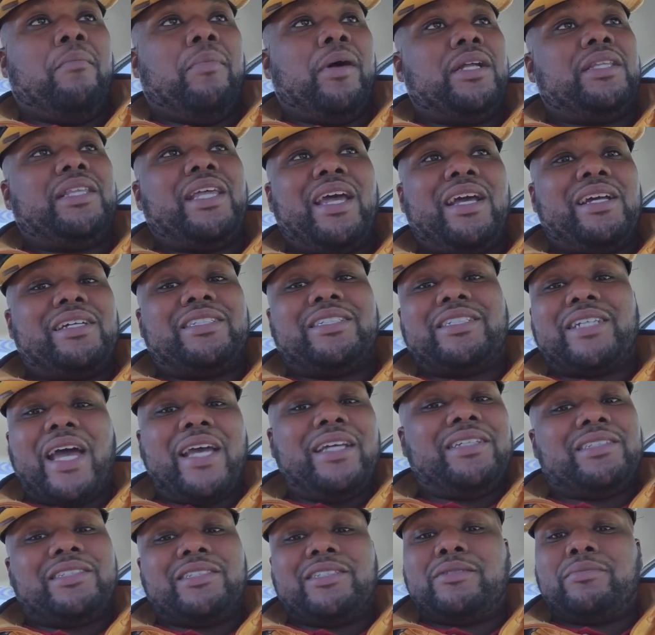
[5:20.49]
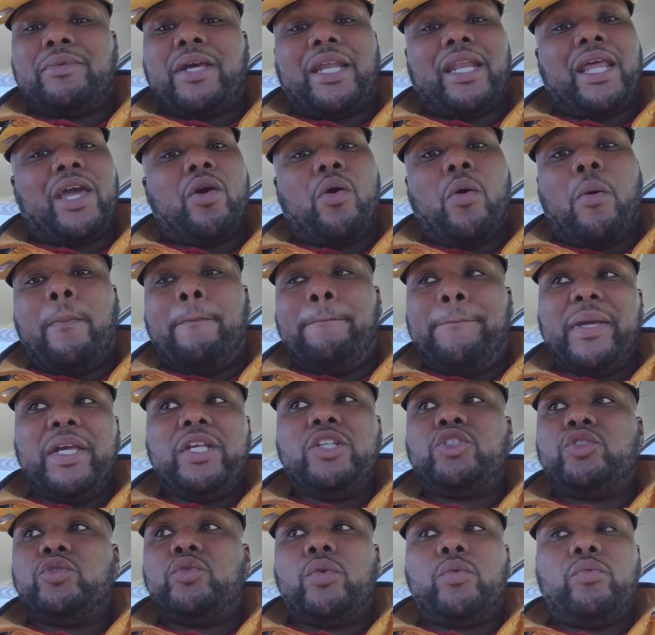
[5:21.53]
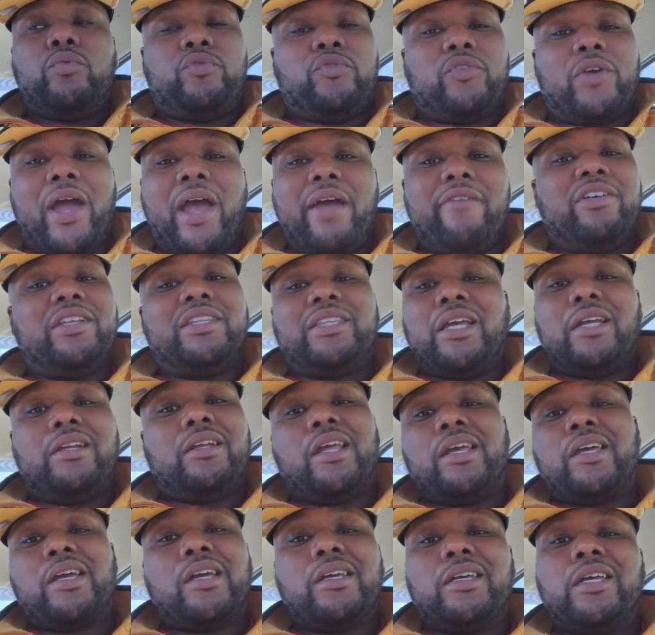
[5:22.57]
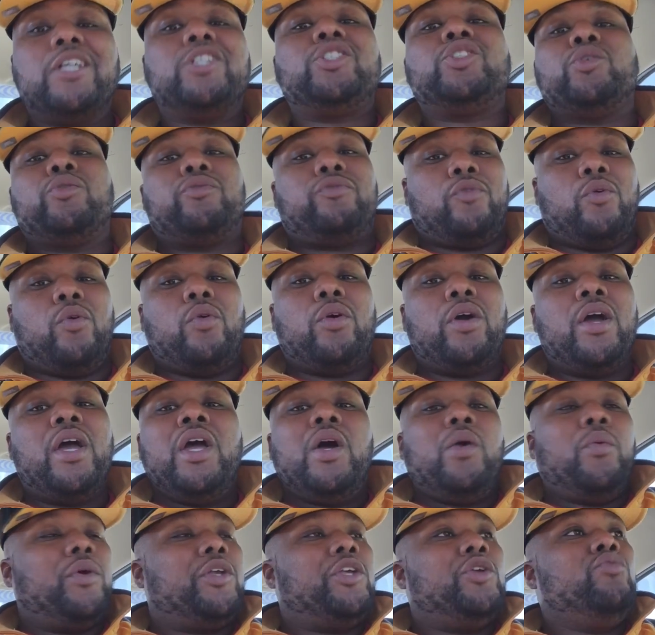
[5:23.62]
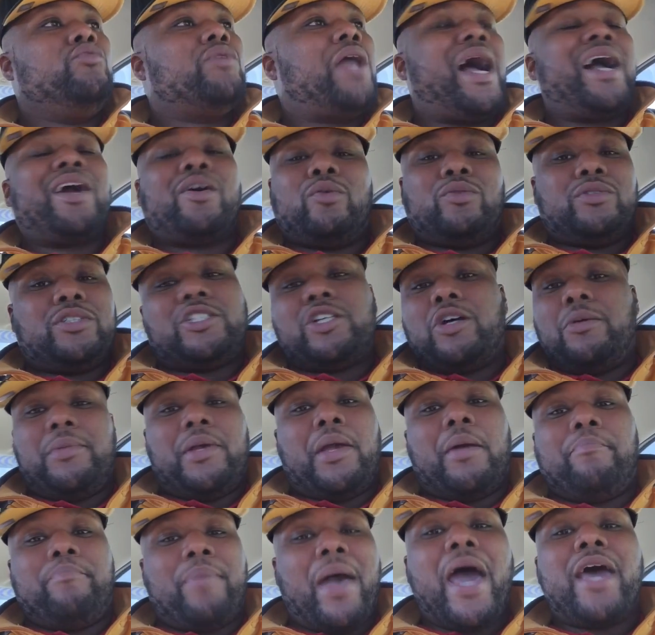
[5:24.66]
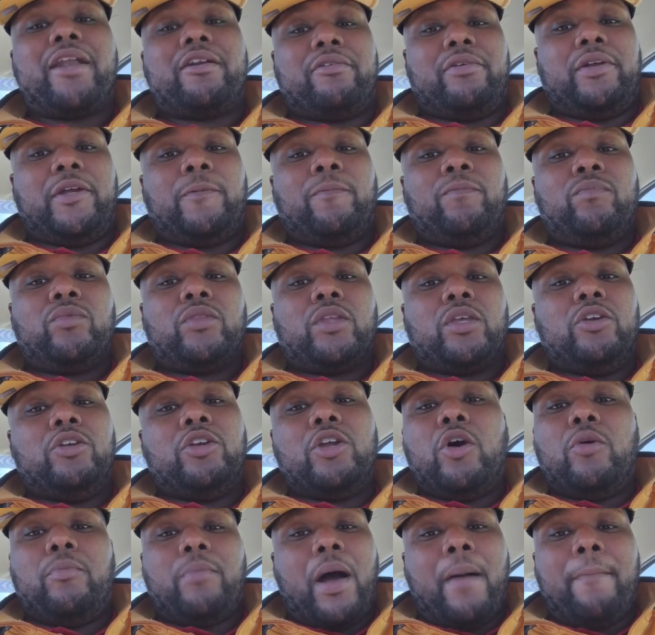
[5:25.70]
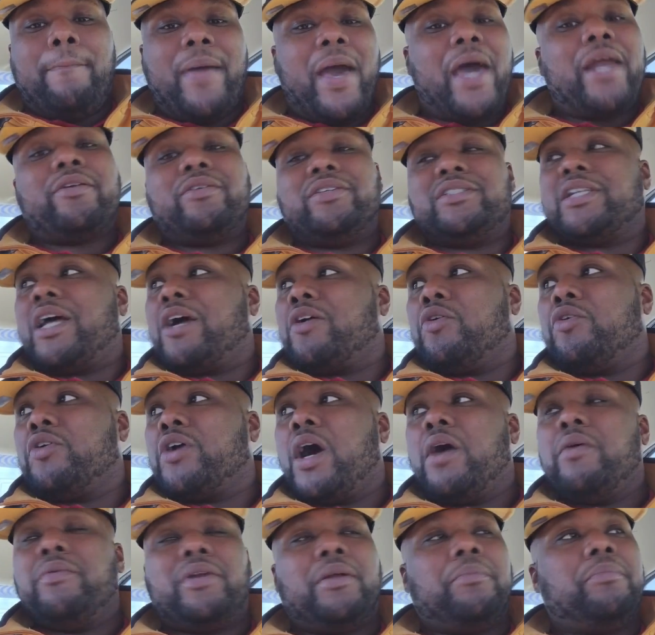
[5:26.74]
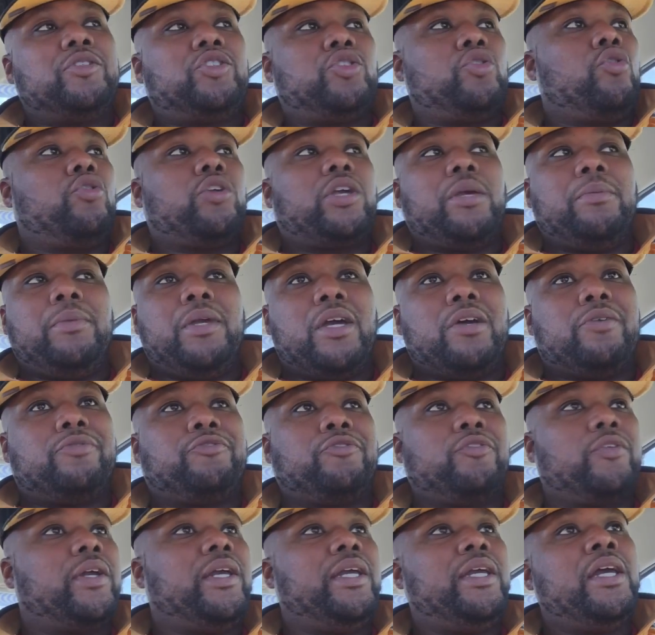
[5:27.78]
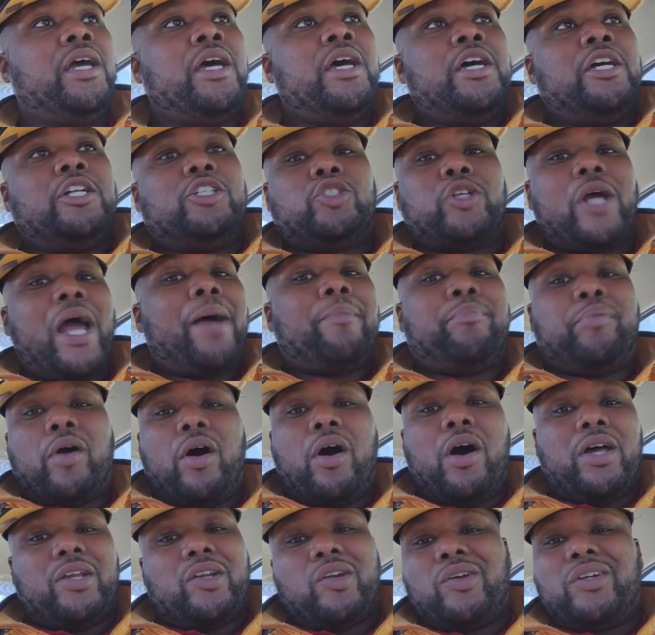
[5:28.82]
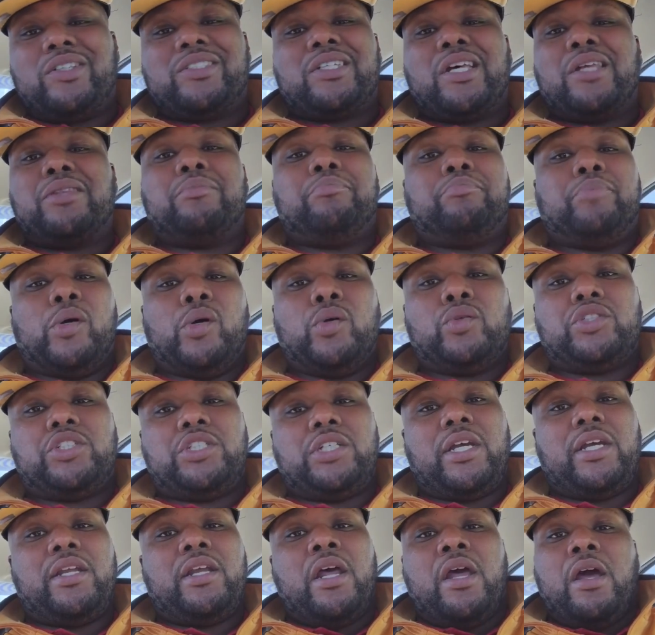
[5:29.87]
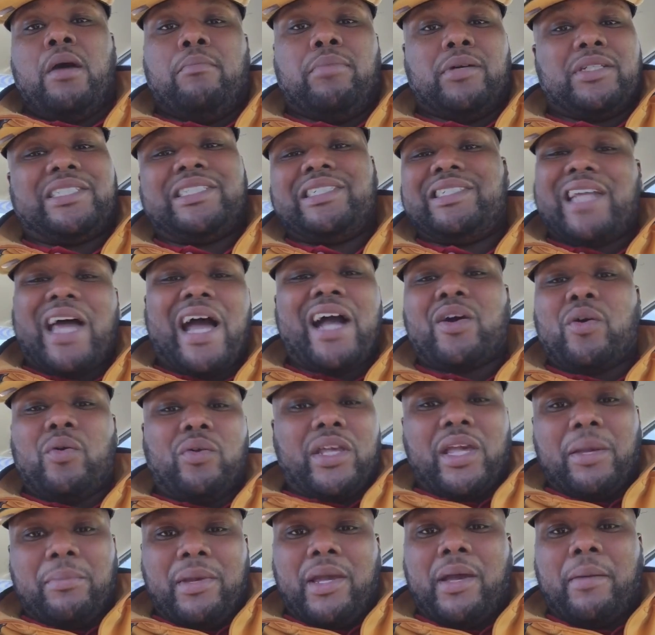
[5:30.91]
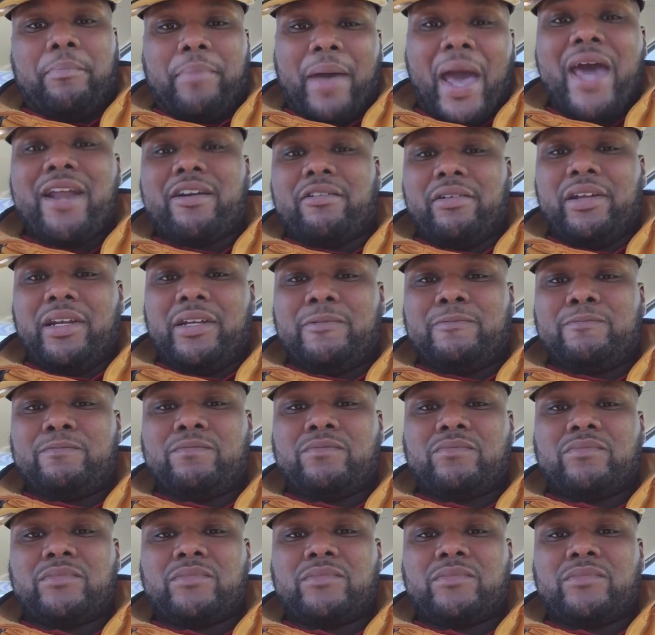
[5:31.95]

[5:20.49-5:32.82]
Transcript: But they are shysters, man. They're going to beat you for everything they can get you for when you're not going to sell me a battery. You know, my battery's not going to come with it, but you're going to give me a free tripod and all this other bullshit. But you're not going to give me a battery?